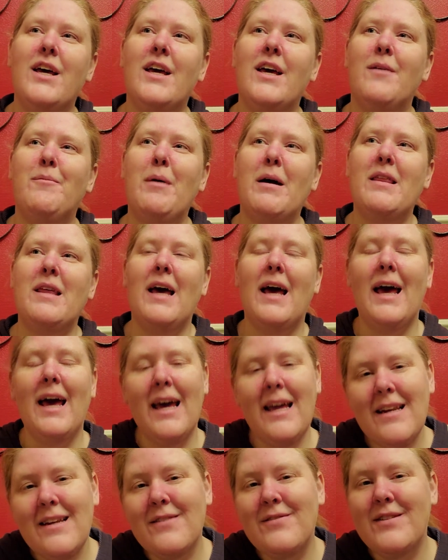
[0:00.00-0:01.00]
by the
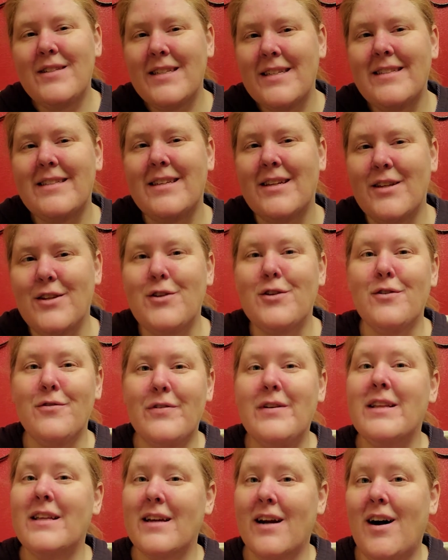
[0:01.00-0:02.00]
end of season, you're
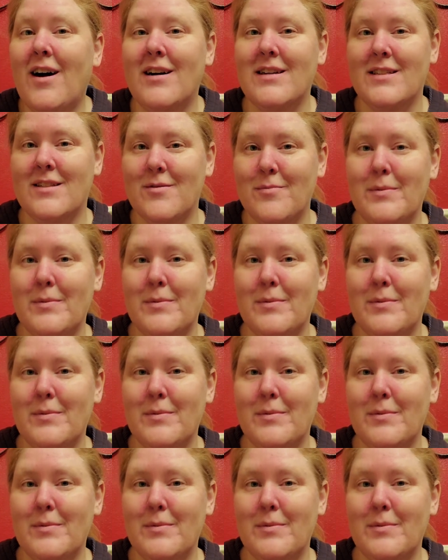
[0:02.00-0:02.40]
feeling awesome